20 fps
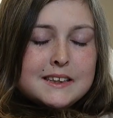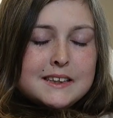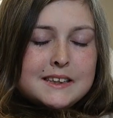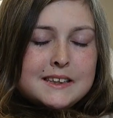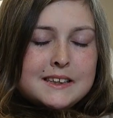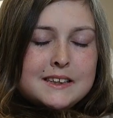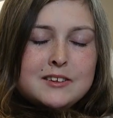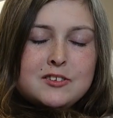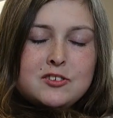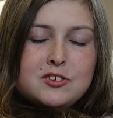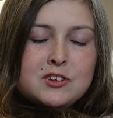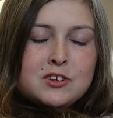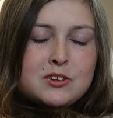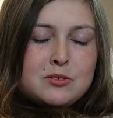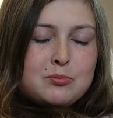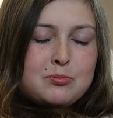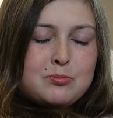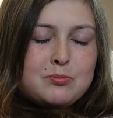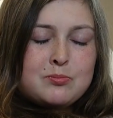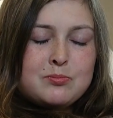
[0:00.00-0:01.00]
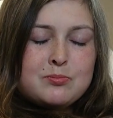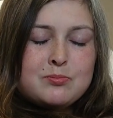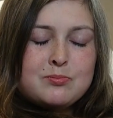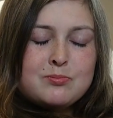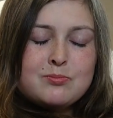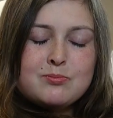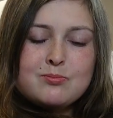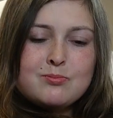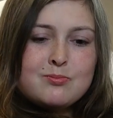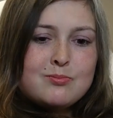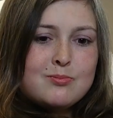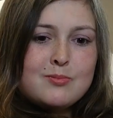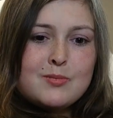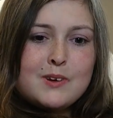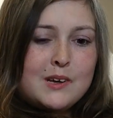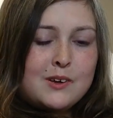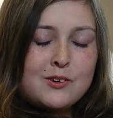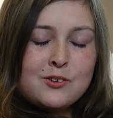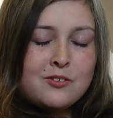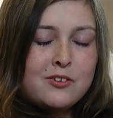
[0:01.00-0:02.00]
and just,
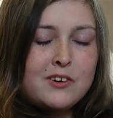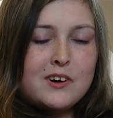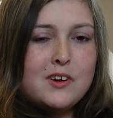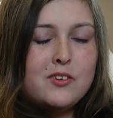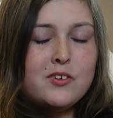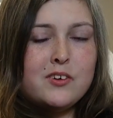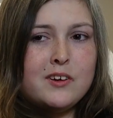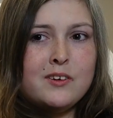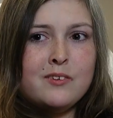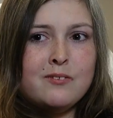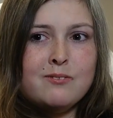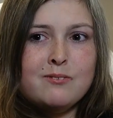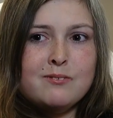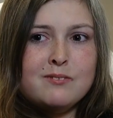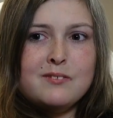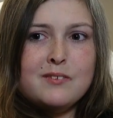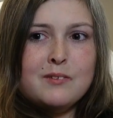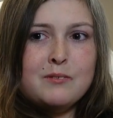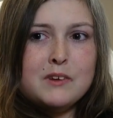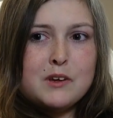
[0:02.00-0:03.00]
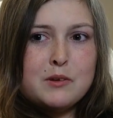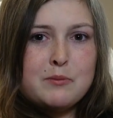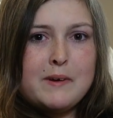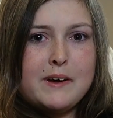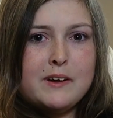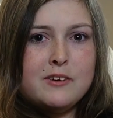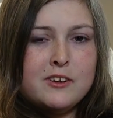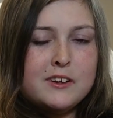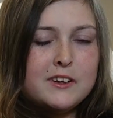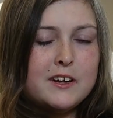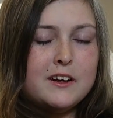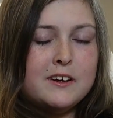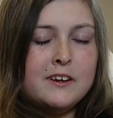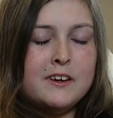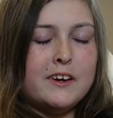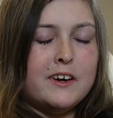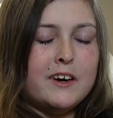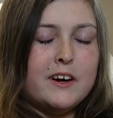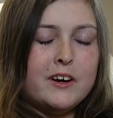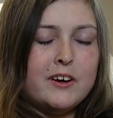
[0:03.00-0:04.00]
it's crazy, demented in
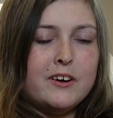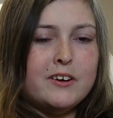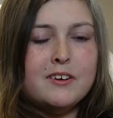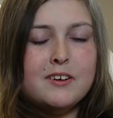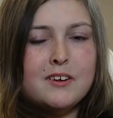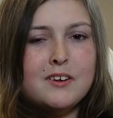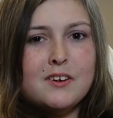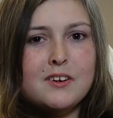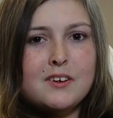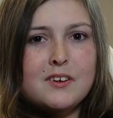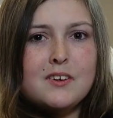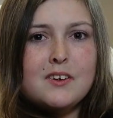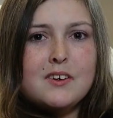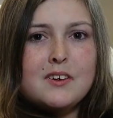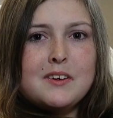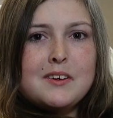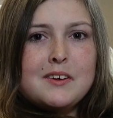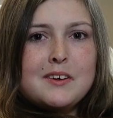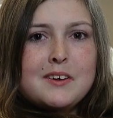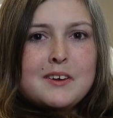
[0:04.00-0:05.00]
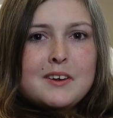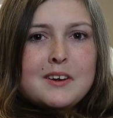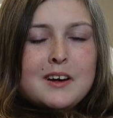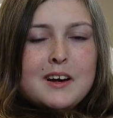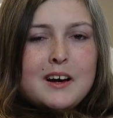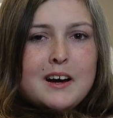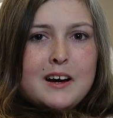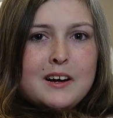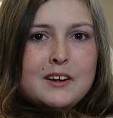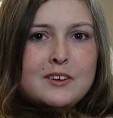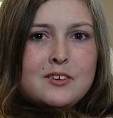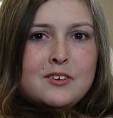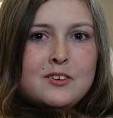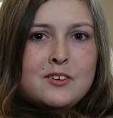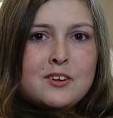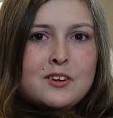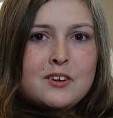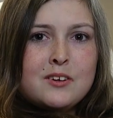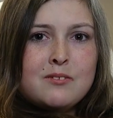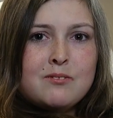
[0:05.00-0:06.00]
here, and
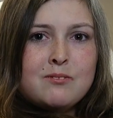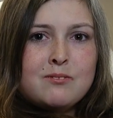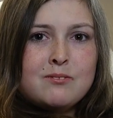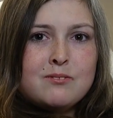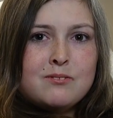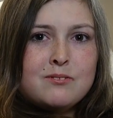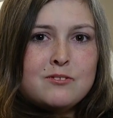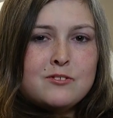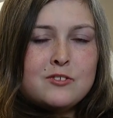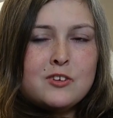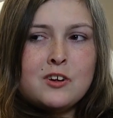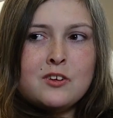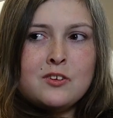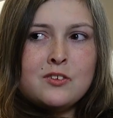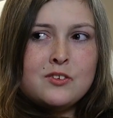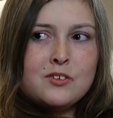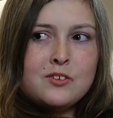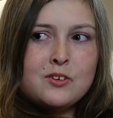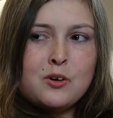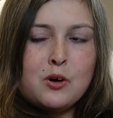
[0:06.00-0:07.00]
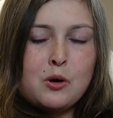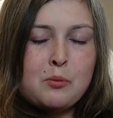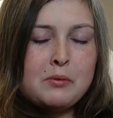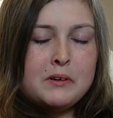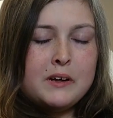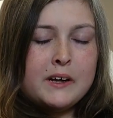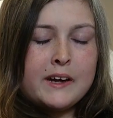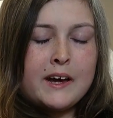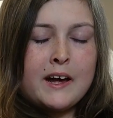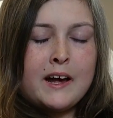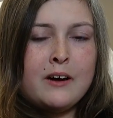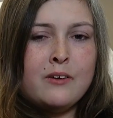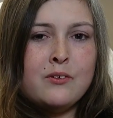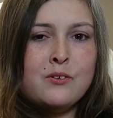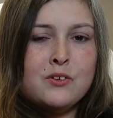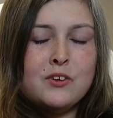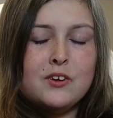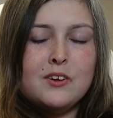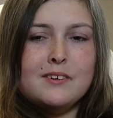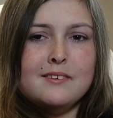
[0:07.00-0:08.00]
just hoping I get out
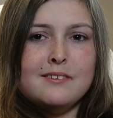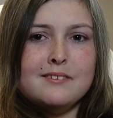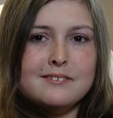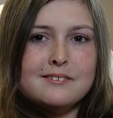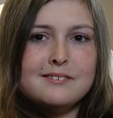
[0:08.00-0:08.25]
soon.